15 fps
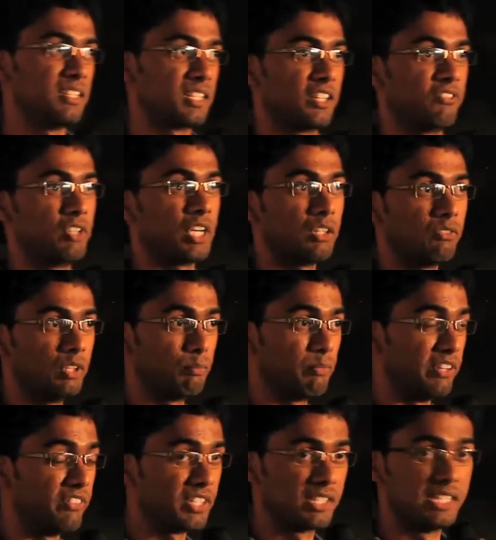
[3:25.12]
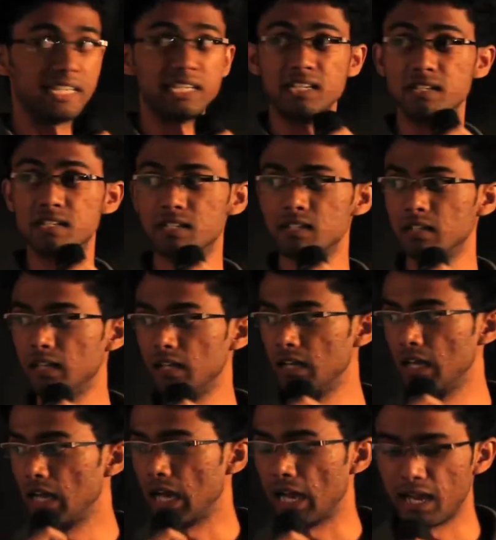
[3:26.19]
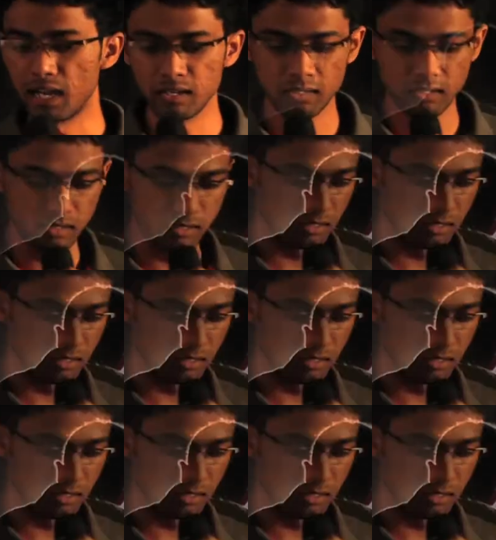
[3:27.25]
that are done in previous decades. And